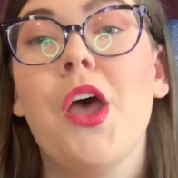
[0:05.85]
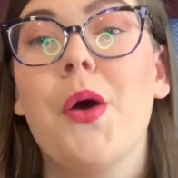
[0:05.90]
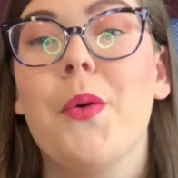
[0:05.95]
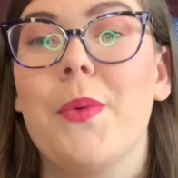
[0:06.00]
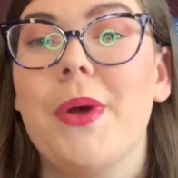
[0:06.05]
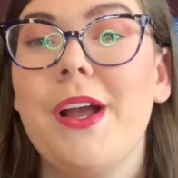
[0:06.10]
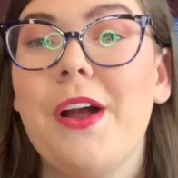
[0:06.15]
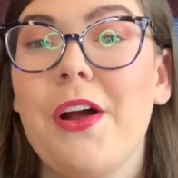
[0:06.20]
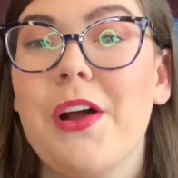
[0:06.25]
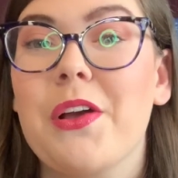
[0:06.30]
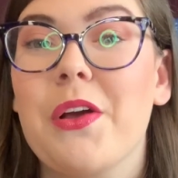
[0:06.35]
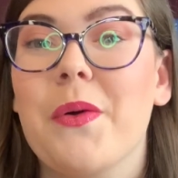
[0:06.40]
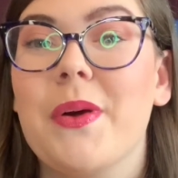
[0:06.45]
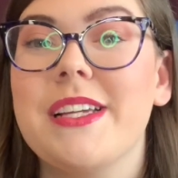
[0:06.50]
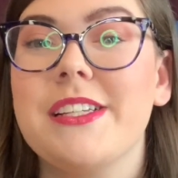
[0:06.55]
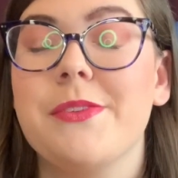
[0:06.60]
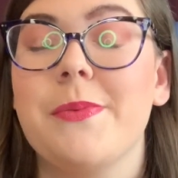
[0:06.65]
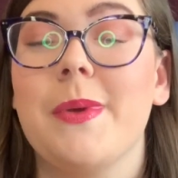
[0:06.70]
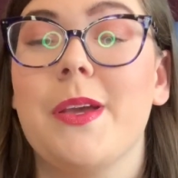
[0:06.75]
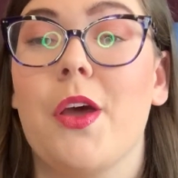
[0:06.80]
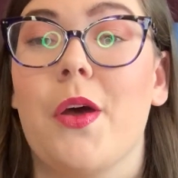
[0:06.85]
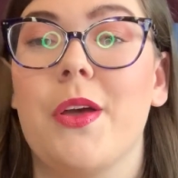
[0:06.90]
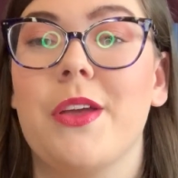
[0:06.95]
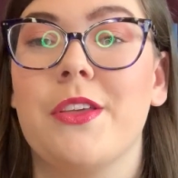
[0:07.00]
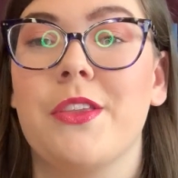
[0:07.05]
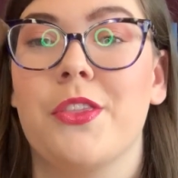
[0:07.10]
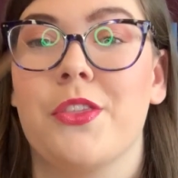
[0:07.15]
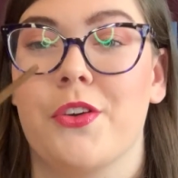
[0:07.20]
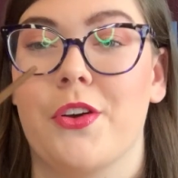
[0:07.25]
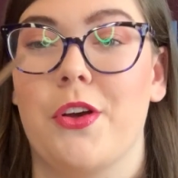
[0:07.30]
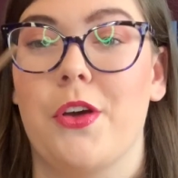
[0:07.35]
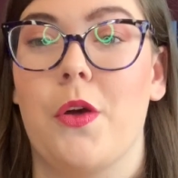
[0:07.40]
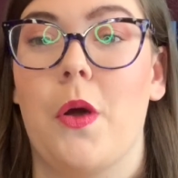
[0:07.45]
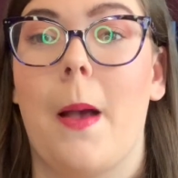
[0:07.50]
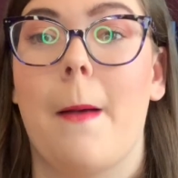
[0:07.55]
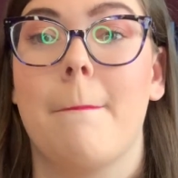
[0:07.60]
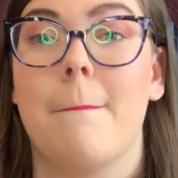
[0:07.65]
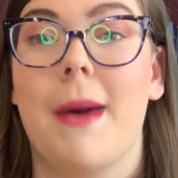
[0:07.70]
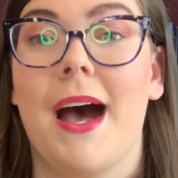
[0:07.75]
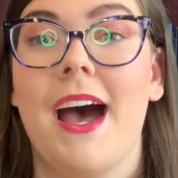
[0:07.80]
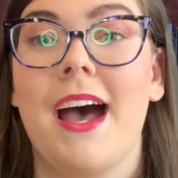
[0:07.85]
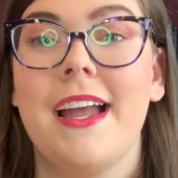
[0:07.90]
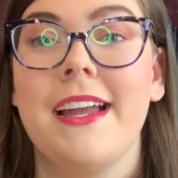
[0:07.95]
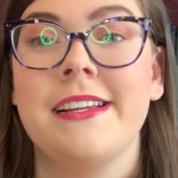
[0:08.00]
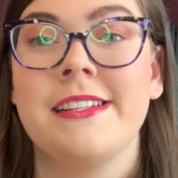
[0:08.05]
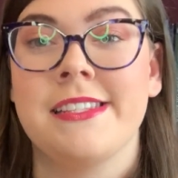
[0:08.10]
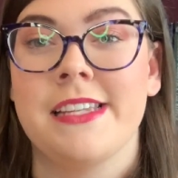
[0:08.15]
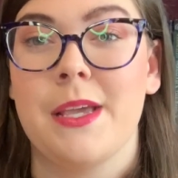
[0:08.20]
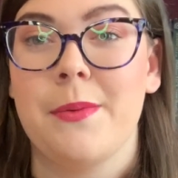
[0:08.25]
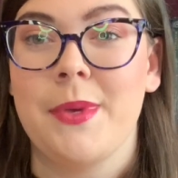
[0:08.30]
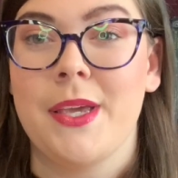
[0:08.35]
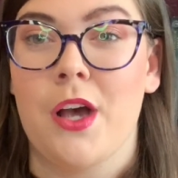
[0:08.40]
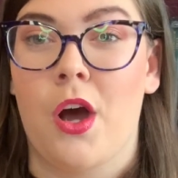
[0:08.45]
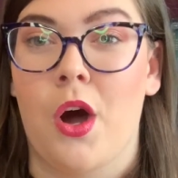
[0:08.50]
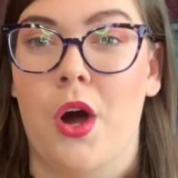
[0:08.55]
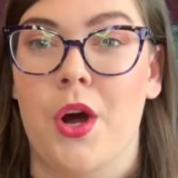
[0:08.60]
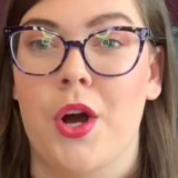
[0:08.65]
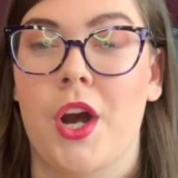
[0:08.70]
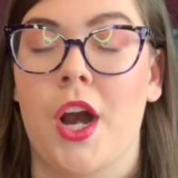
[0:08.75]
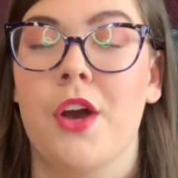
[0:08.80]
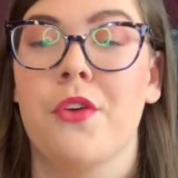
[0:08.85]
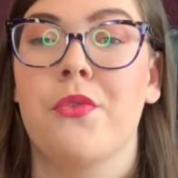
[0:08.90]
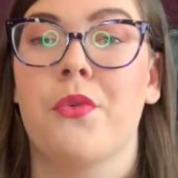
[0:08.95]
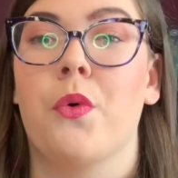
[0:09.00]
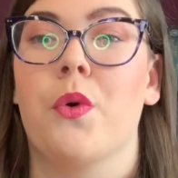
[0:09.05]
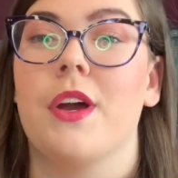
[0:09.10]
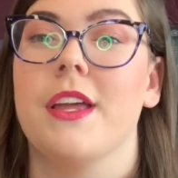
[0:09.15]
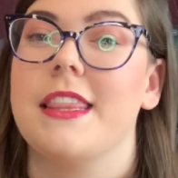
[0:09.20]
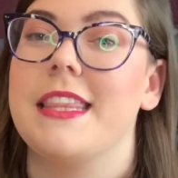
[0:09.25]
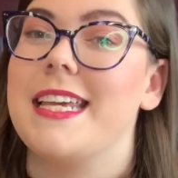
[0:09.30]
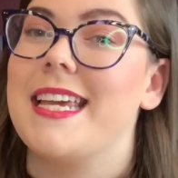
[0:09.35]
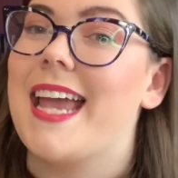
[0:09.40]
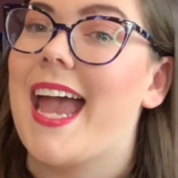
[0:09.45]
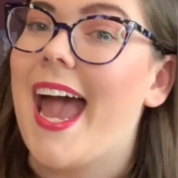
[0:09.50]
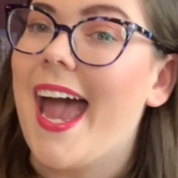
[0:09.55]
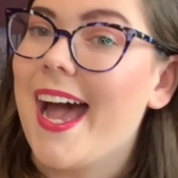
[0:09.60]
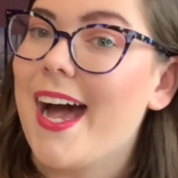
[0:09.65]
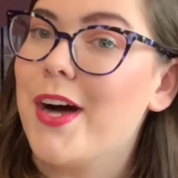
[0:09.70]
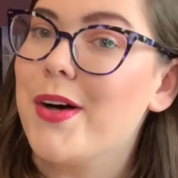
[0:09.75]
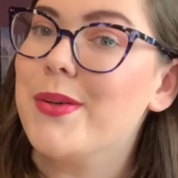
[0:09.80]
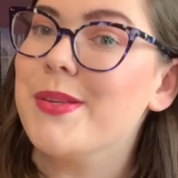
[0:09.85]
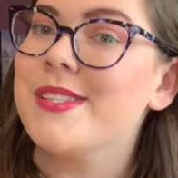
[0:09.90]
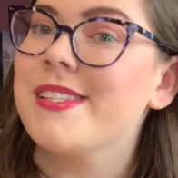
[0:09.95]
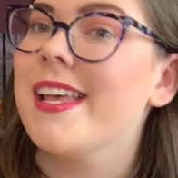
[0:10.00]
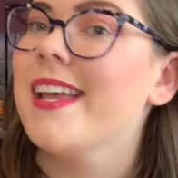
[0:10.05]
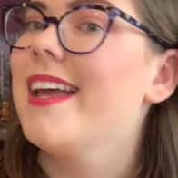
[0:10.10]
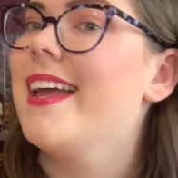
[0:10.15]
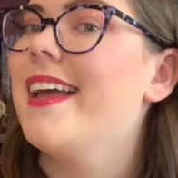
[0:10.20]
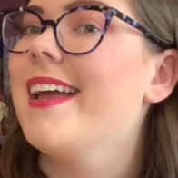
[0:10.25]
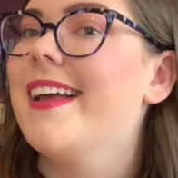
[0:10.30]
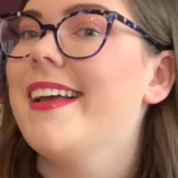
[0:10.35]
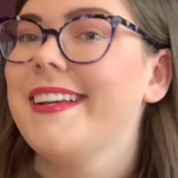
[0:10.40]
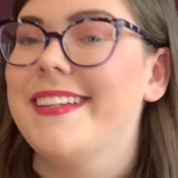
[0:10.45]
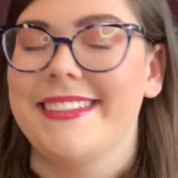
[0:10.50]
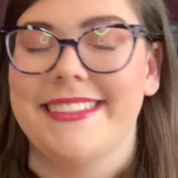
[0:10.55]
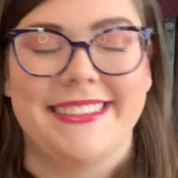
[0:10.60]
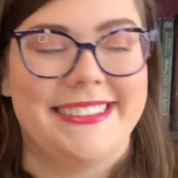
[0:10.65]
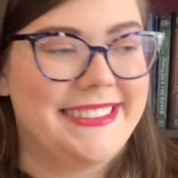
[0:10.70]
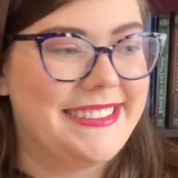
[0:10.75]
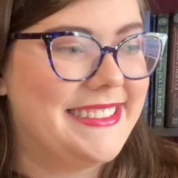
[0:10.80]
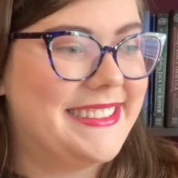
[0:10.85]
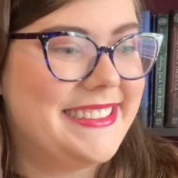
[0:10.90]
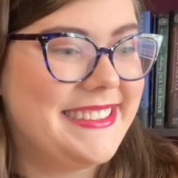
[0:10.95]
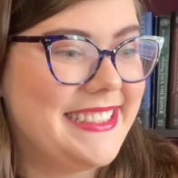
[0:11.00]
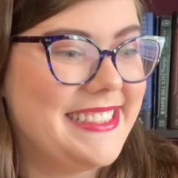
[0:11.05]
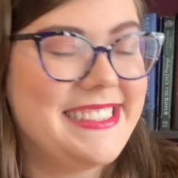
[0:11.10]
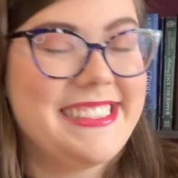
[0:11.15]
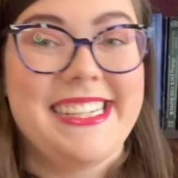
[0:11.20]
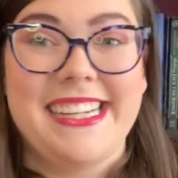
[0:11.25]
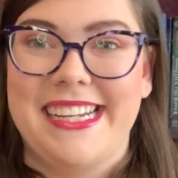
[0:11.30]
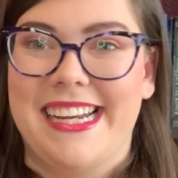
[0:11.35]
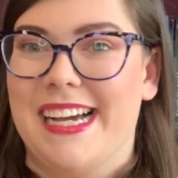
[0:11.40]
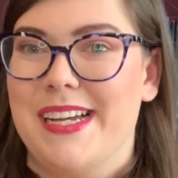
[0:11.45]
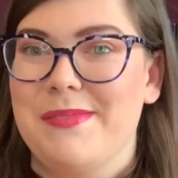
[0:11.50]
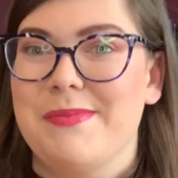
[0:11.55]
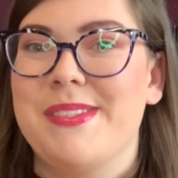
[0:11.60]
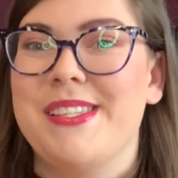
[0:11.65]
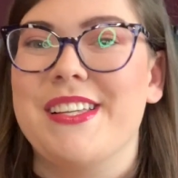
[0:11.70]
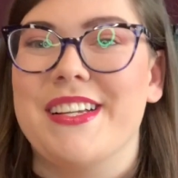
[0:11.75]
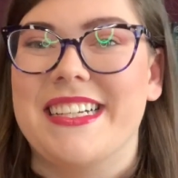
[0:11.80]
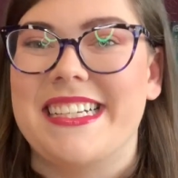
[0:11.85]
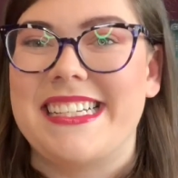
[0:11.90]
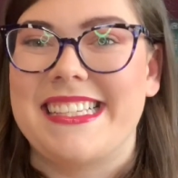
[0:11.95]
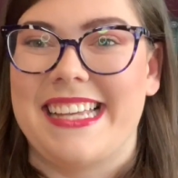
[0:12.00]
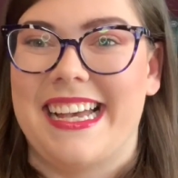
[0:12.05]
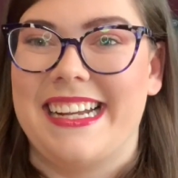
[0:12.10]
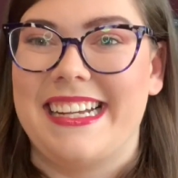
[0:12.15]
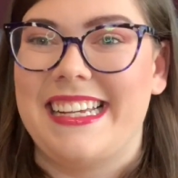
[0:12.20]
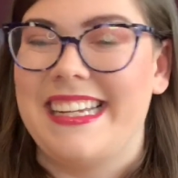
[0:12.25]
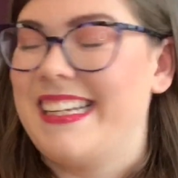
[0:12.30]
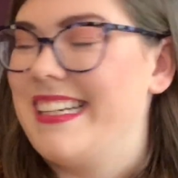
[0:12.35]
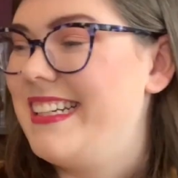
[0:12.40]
we are going to be going through my TBR for the owls, and I'm so excited.